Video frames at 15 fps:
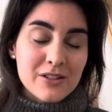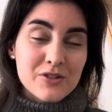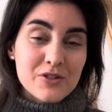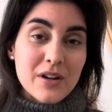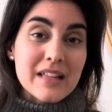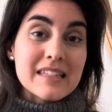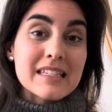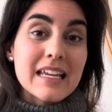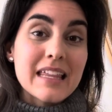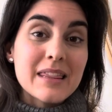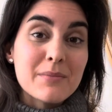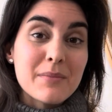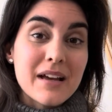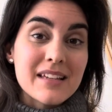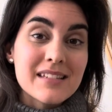translate
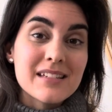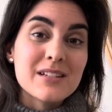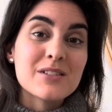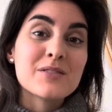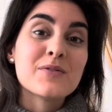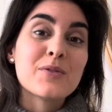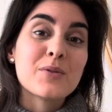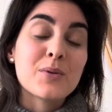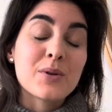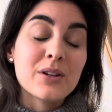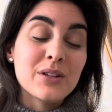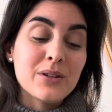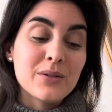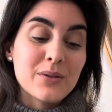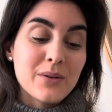the message for
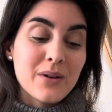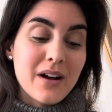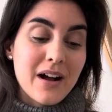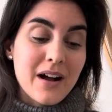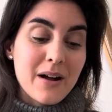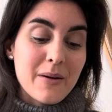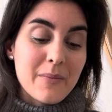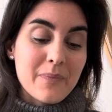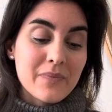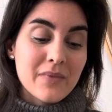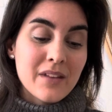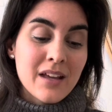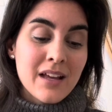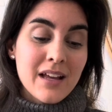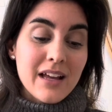you.
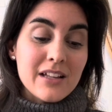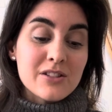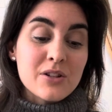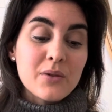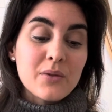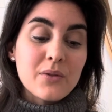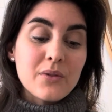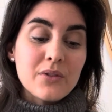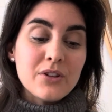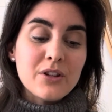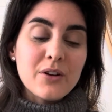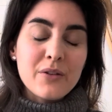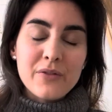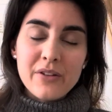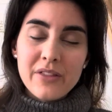And so,
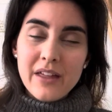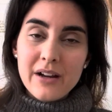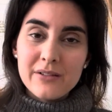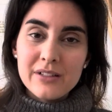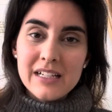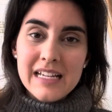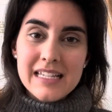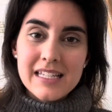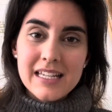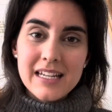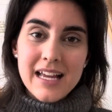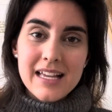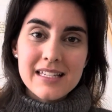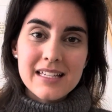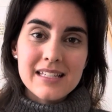for that reason,
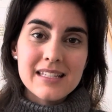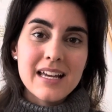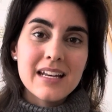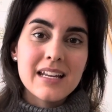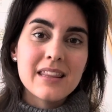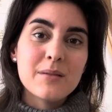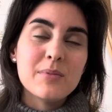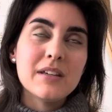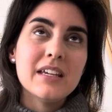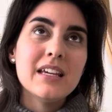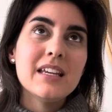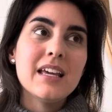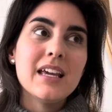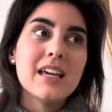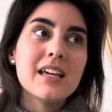as I said in the
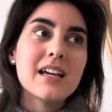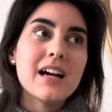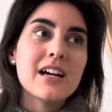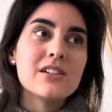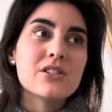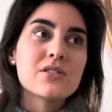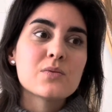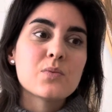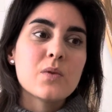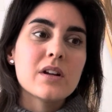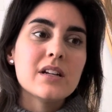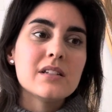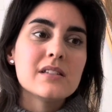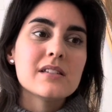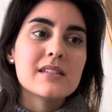beginning, I just
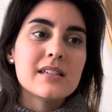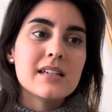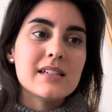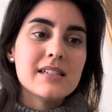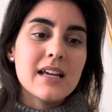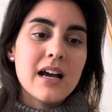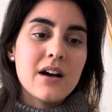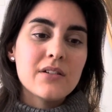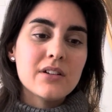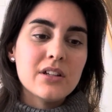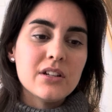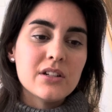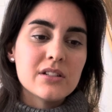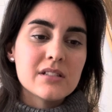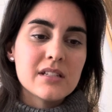wanted to sit down
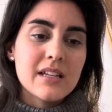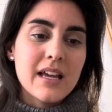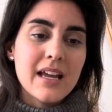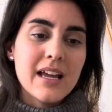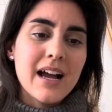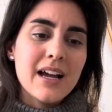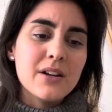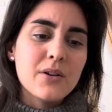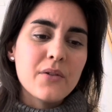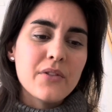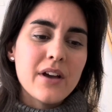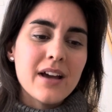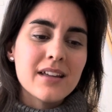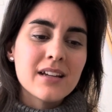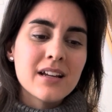here today. I know
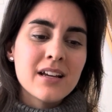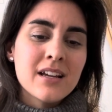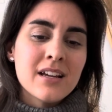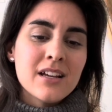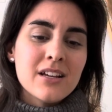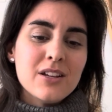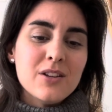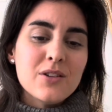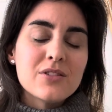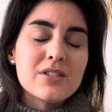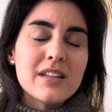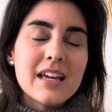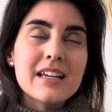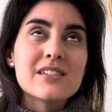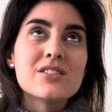that,
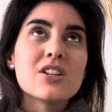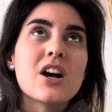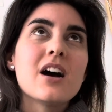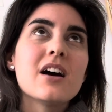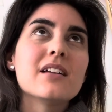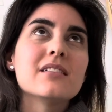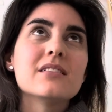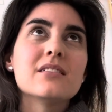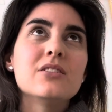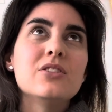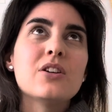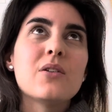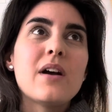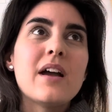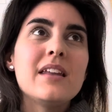today's not,
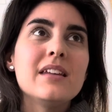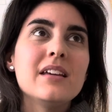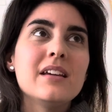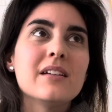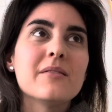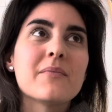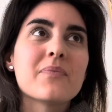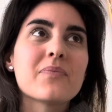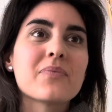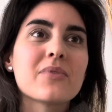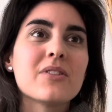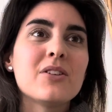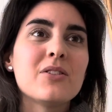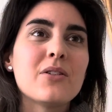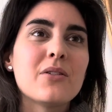any,
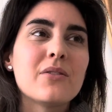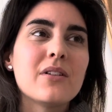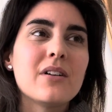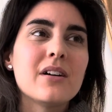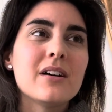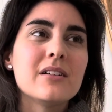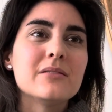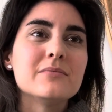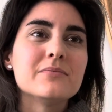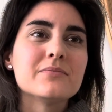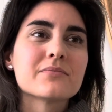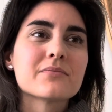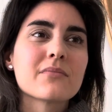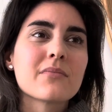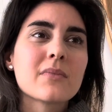you know, um,